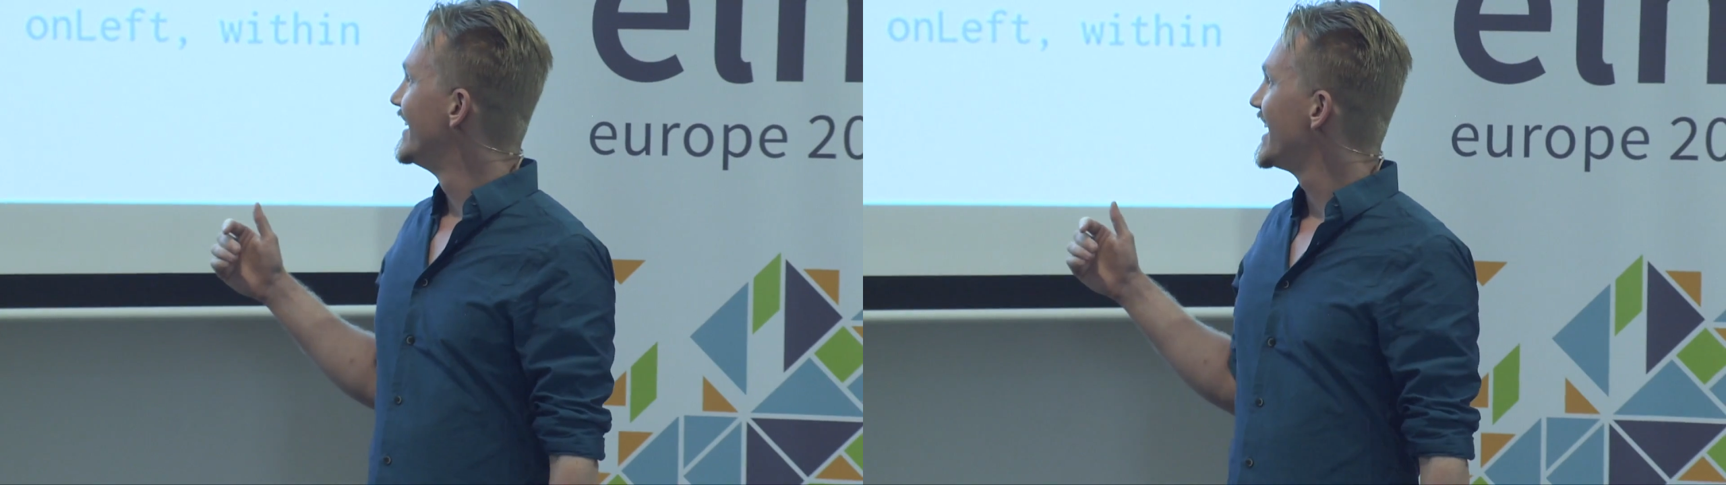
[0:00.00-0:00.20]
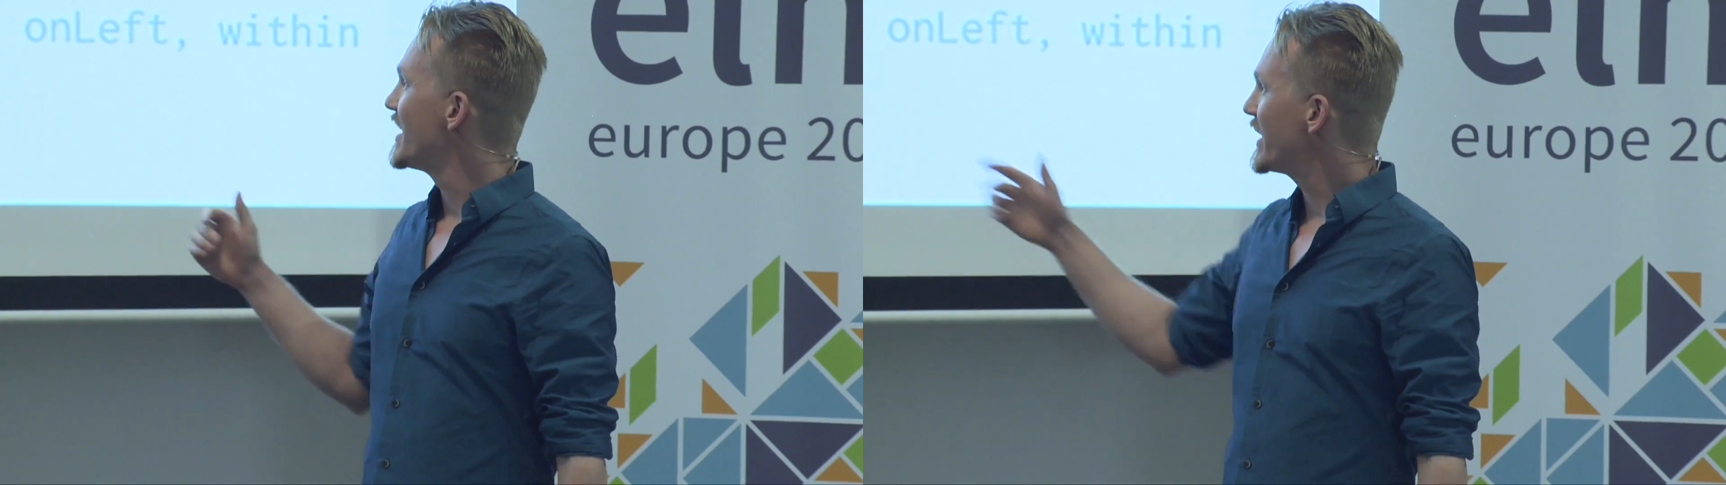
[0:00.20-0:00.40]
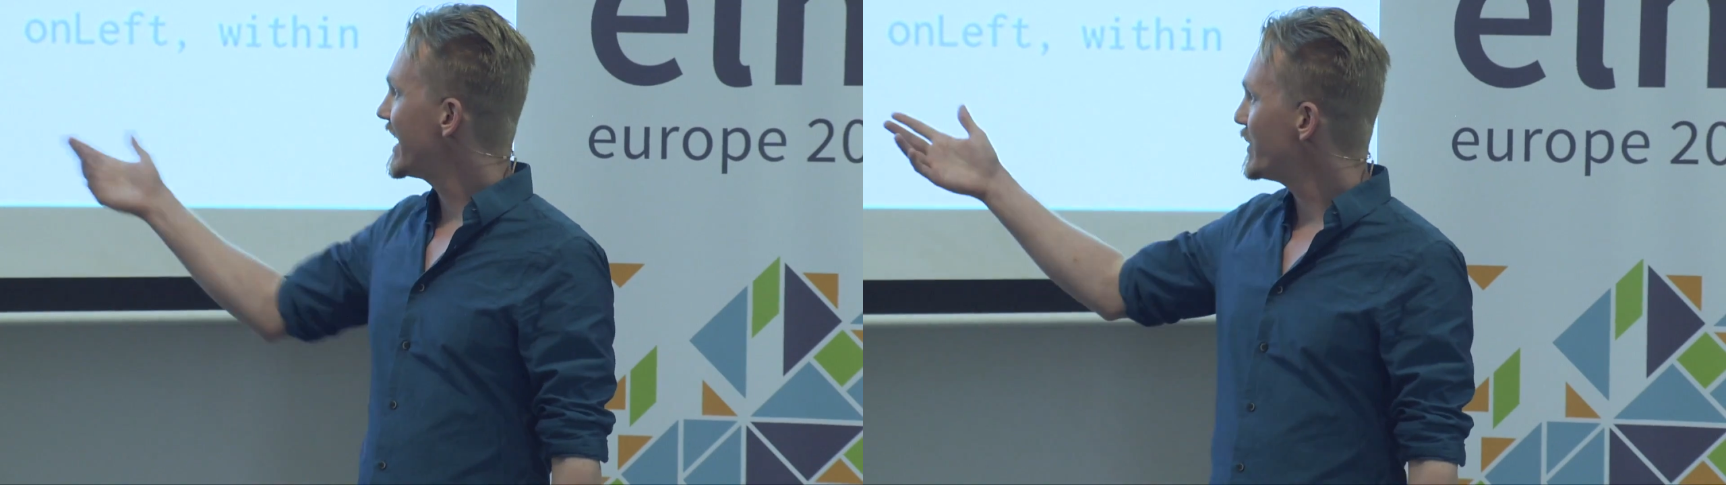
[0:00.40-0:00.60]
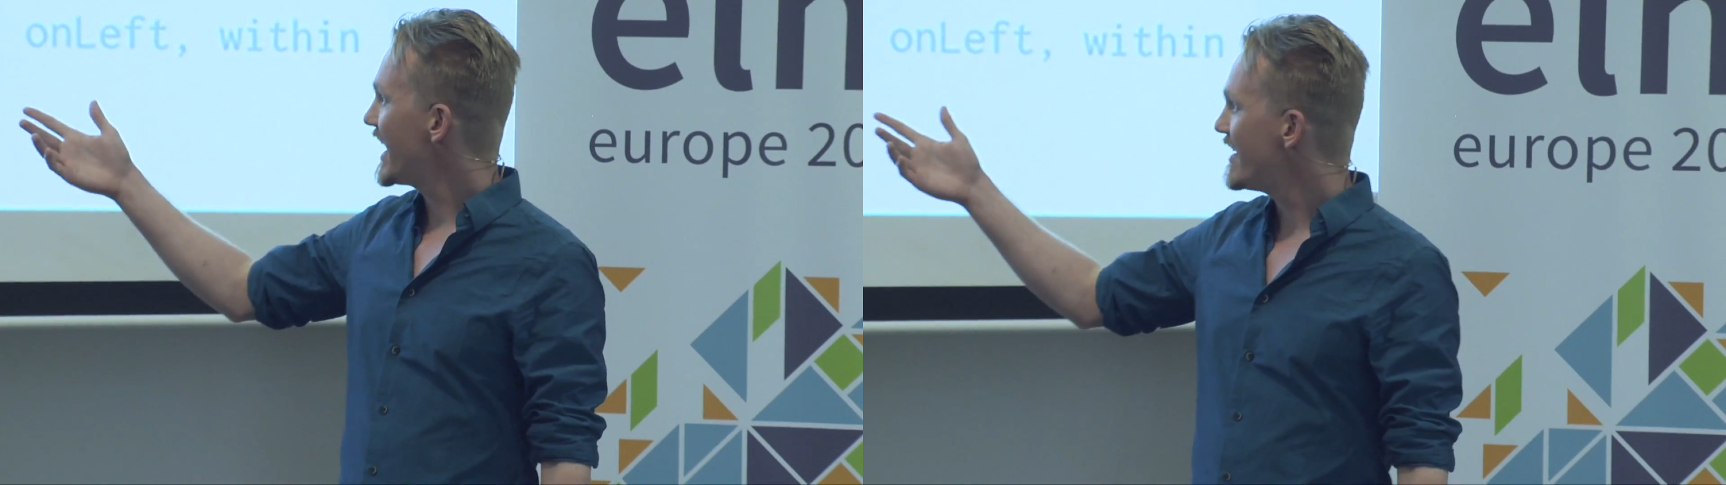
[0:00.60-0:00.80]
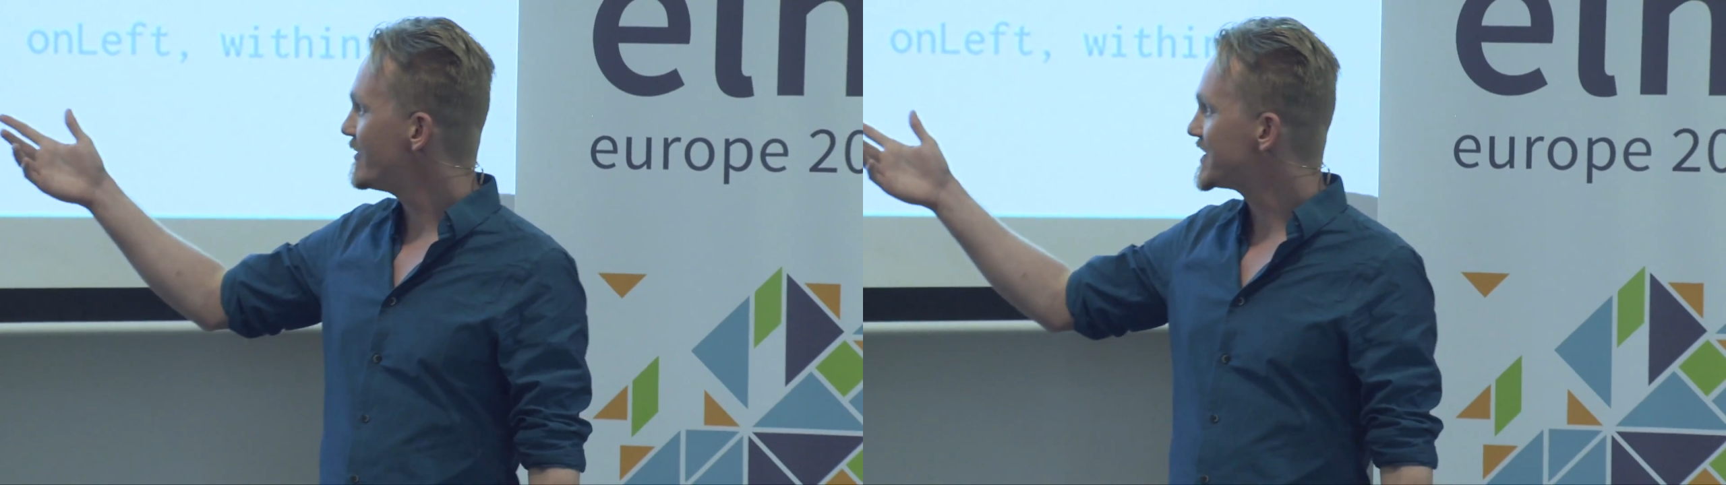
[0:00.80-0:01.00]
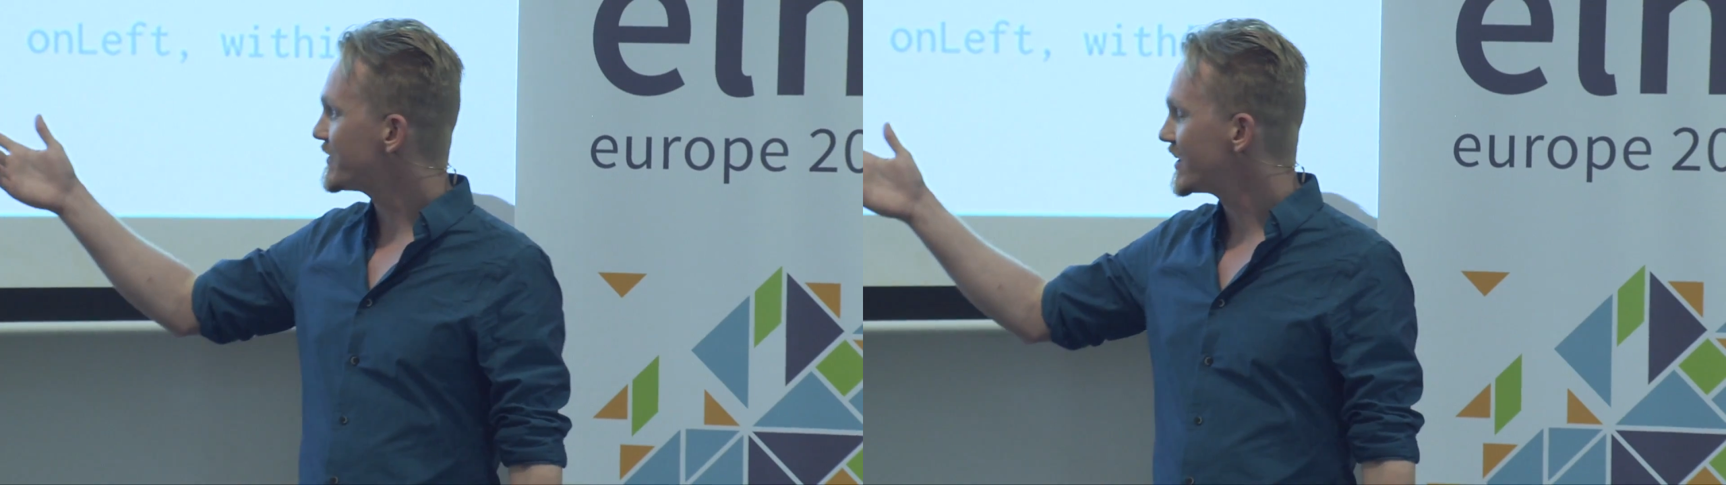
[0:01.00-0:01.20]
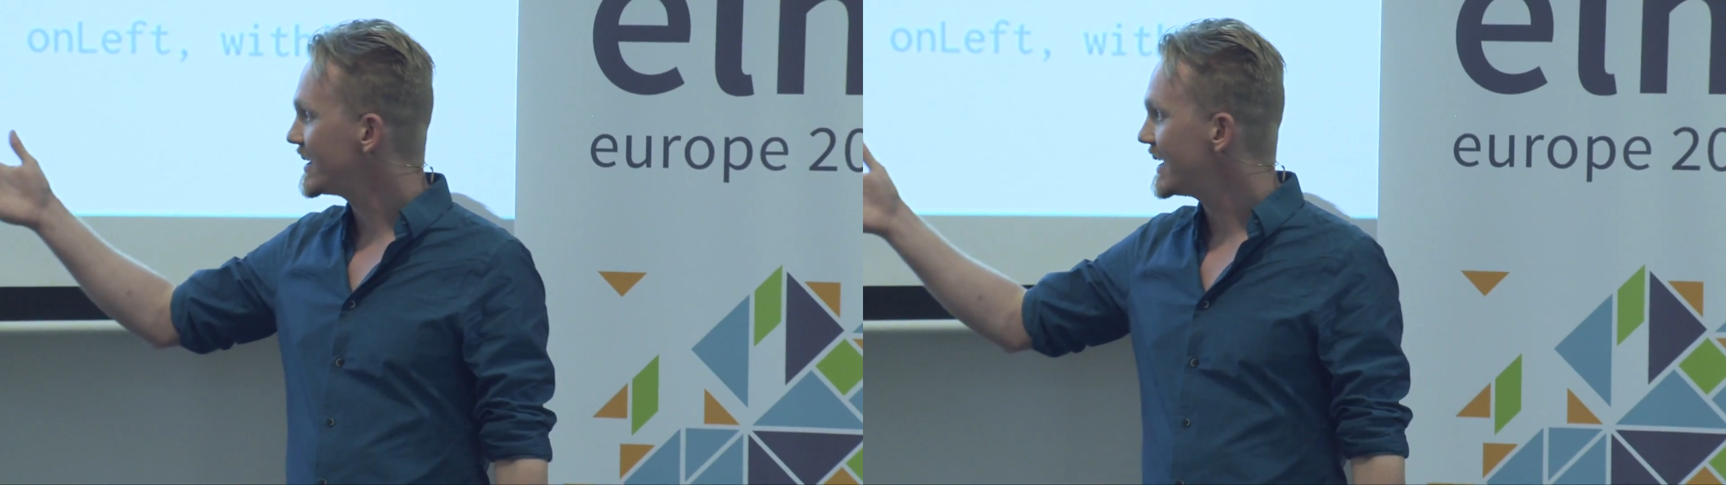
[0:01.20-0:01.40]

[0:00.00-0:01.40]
And we have different